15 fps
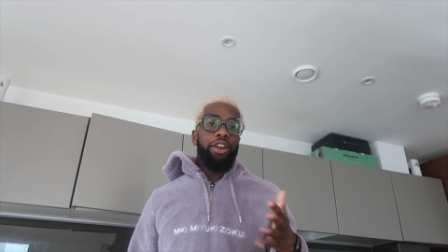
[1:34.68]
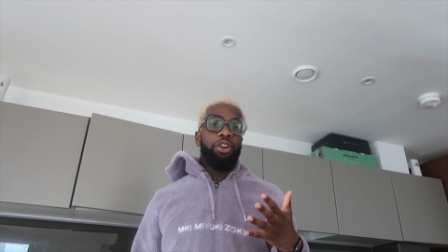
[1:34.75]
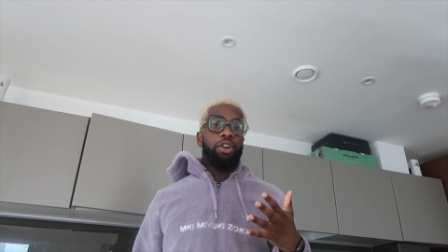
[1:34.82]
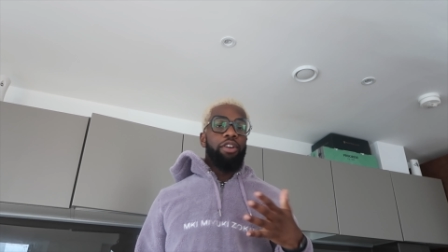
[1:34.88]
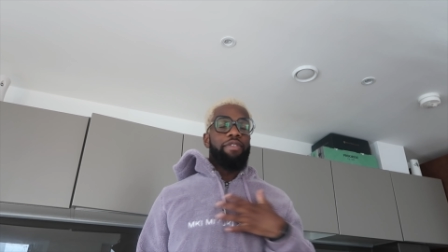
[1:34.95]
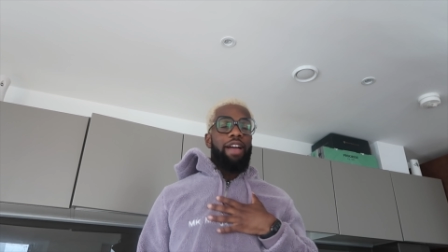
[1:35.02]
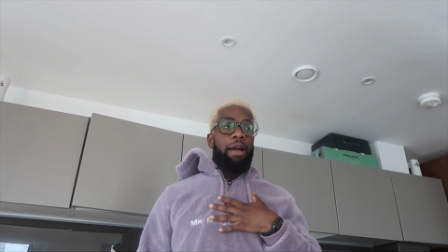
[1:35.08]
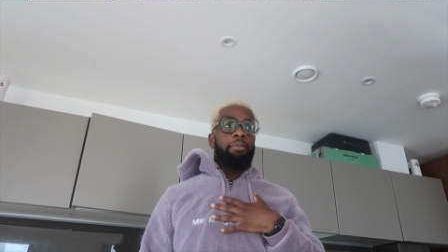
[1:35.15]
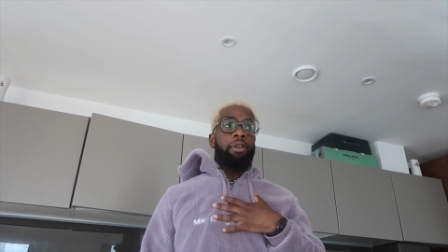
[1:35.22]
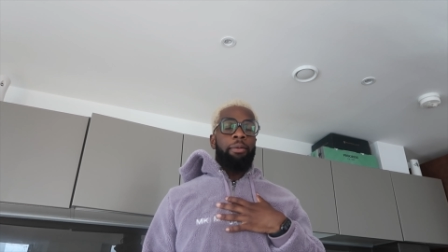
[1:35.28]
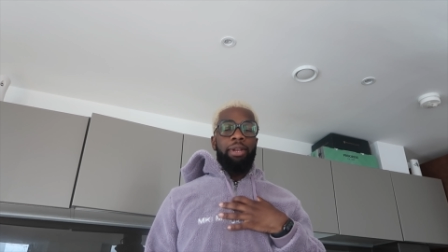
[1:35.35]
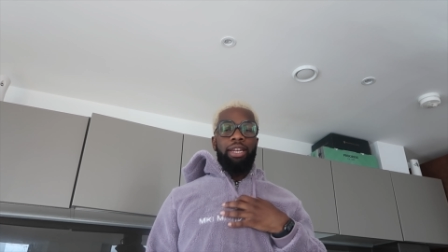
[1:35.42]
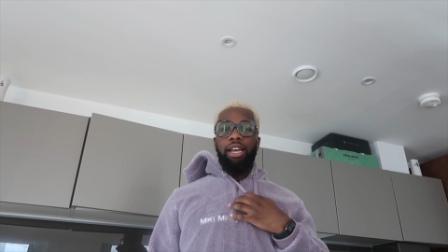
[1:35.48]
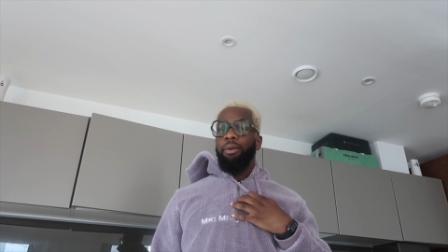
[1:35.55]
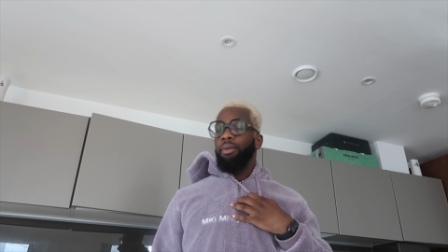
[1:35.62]
don't know if I'm
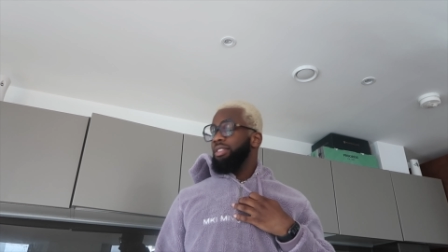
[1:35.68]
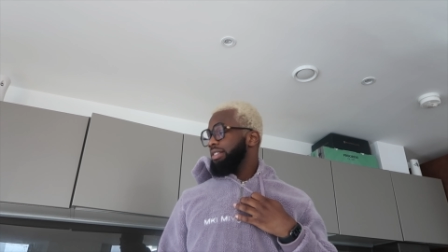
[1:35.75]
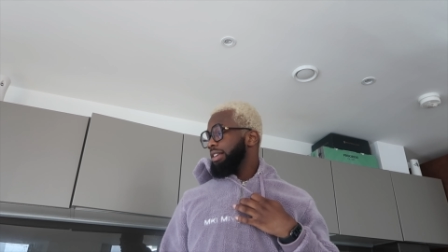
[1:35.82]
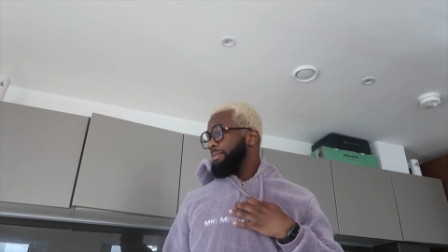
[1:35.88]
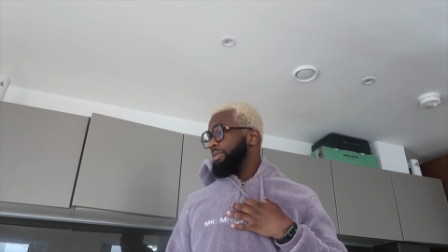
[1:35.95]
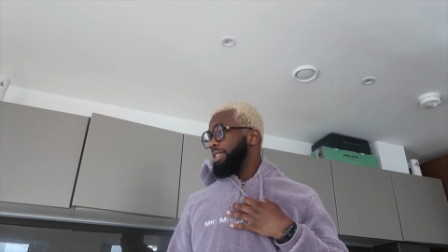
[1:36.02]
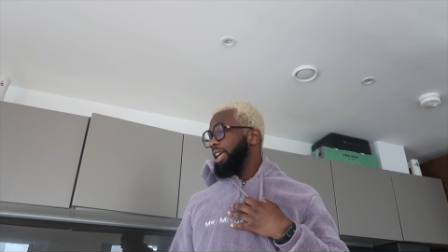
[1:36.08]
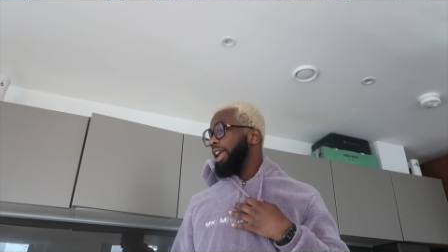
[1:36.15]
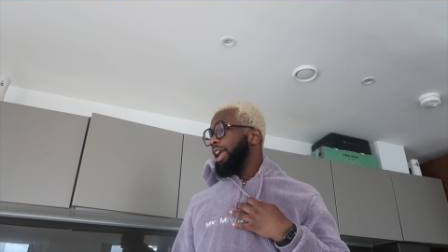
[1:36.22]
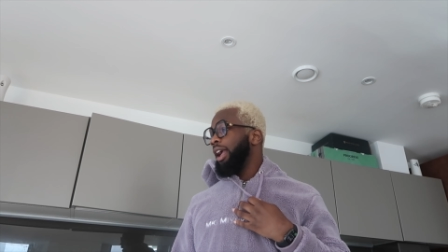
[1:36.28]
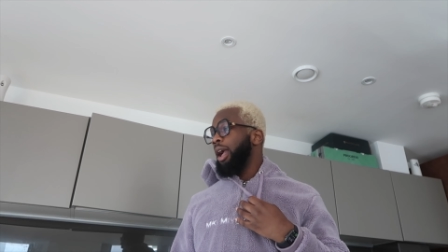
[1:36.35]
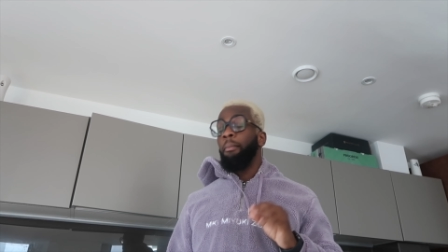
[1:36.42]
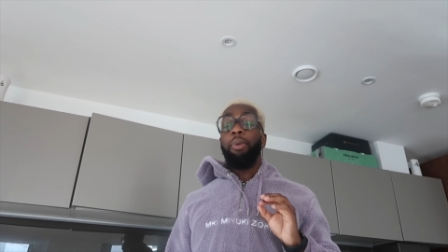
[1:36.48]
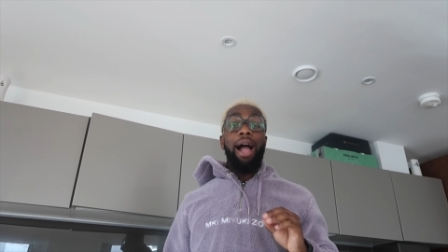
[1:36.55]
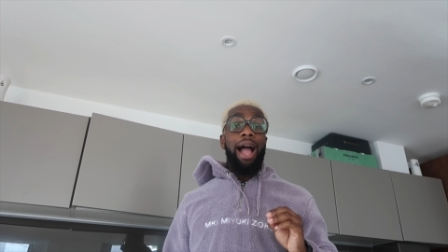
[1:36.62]
coming down with
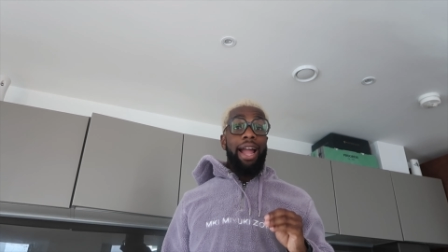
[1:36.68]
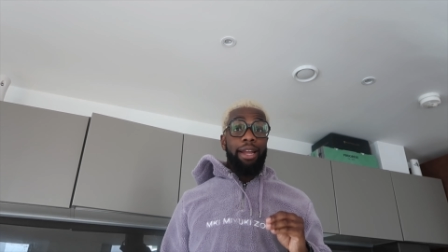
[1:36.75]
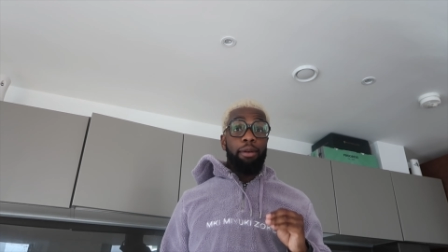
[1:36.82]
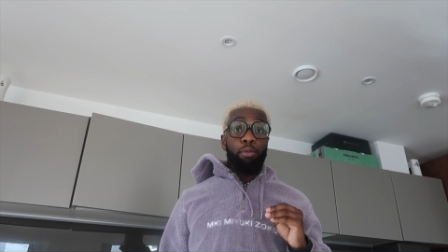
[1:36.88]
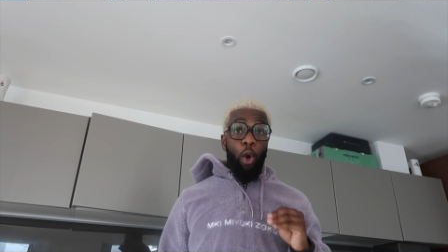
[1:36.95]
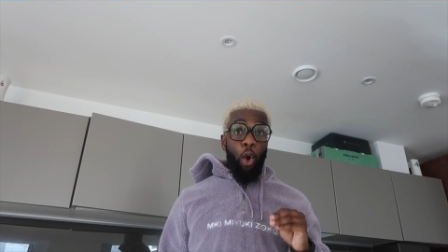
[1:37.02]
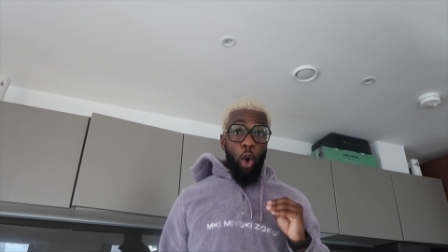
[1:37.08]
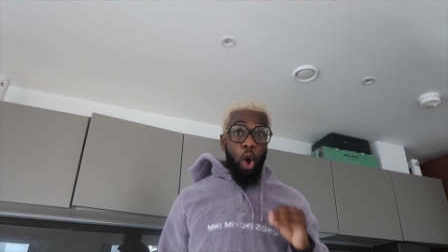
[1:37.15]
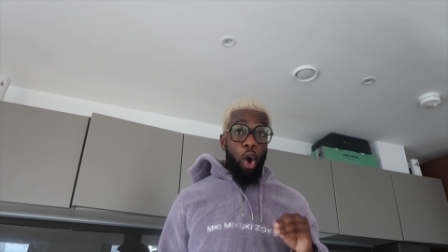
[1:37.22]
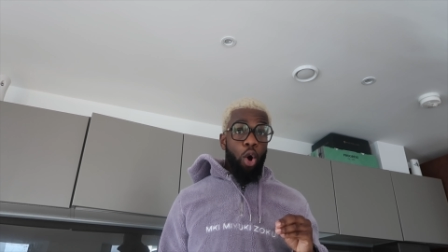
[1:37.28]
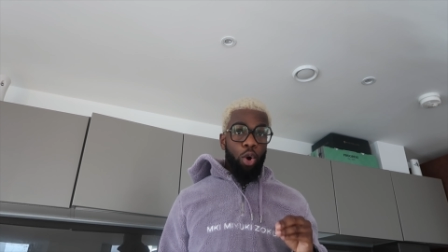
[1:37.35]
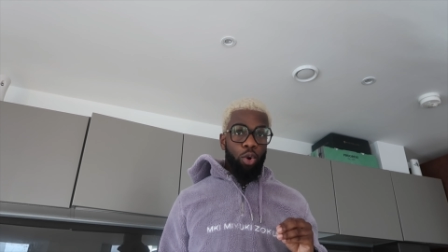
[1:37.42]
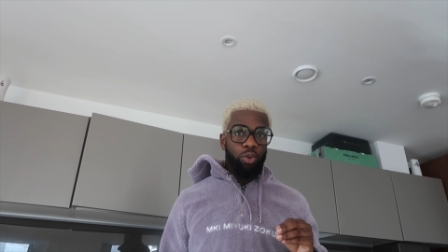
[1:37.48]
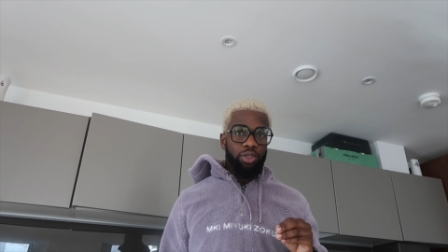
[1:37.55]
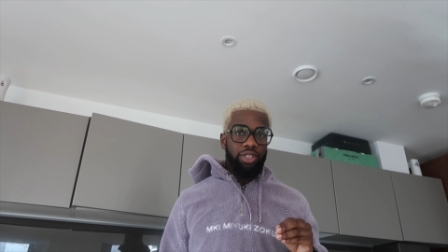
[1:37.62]
something, but I am
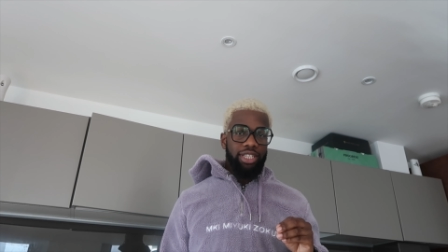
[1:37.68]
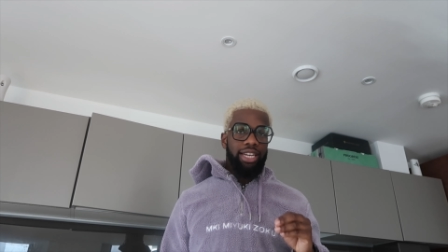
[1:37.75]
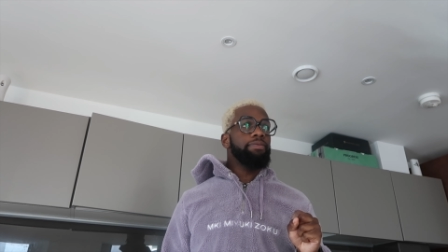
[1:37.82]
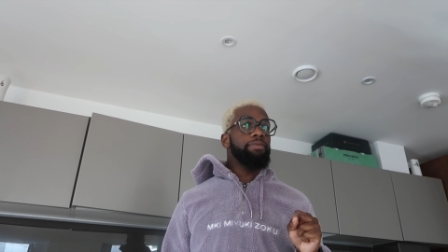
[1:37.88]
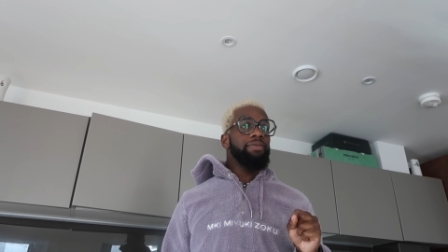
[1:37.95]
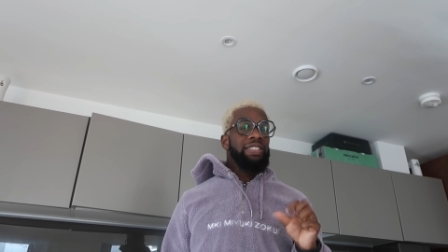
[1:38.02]
cold